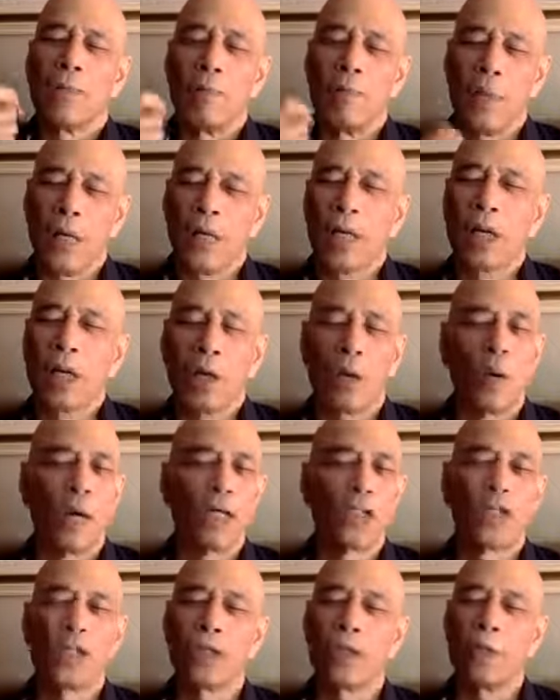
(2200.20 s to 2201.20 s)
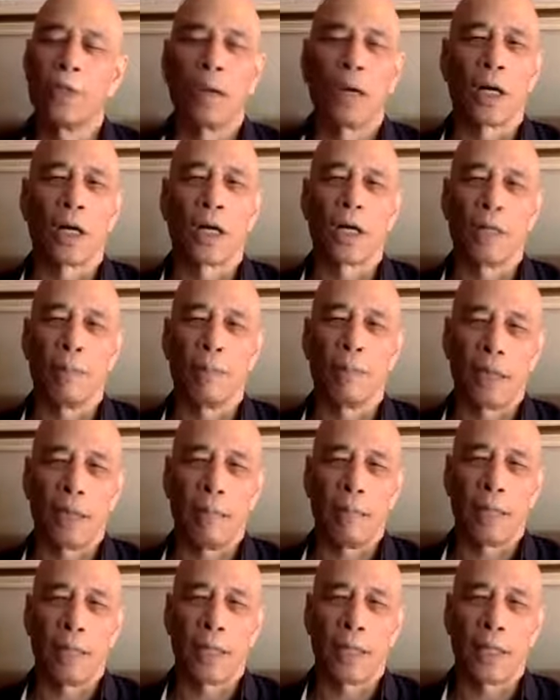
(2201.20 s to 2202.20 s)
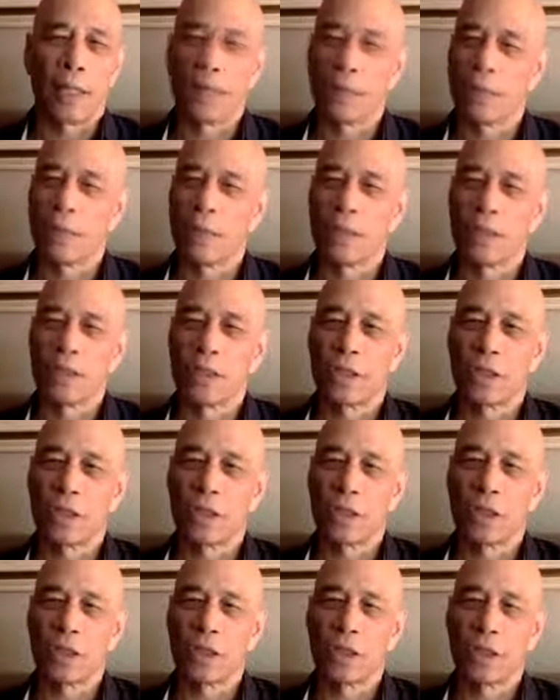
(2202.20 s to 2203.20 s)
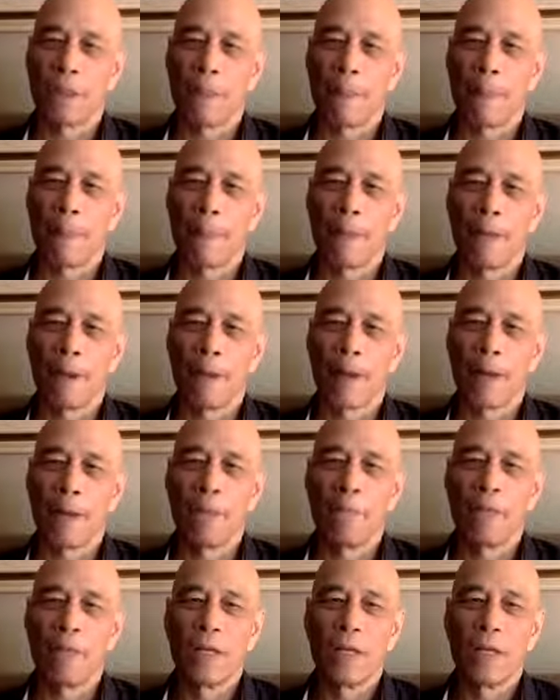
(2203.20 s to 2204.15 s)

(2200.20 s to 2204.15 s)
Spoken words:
big question mark in my mind. That's my suggestion. Okay?